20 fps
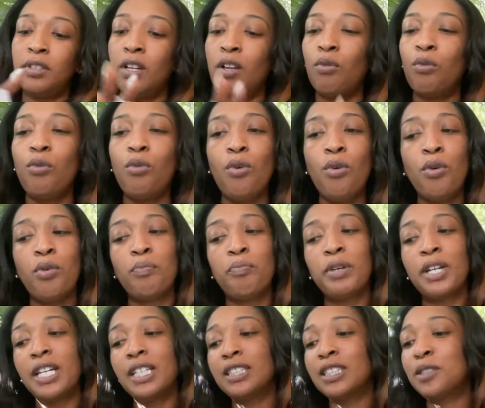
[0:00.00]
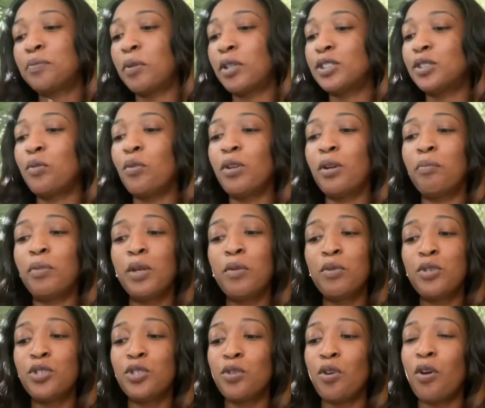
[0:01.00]
Woo, because this person want to be
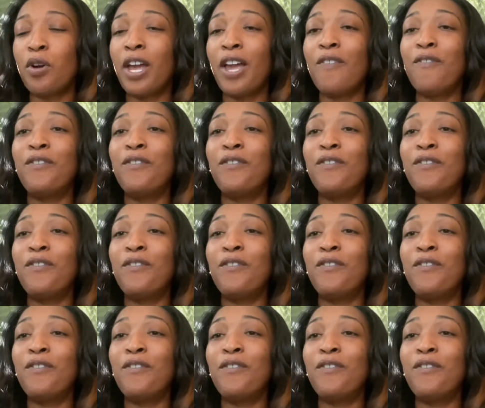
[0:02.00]
with you, okay?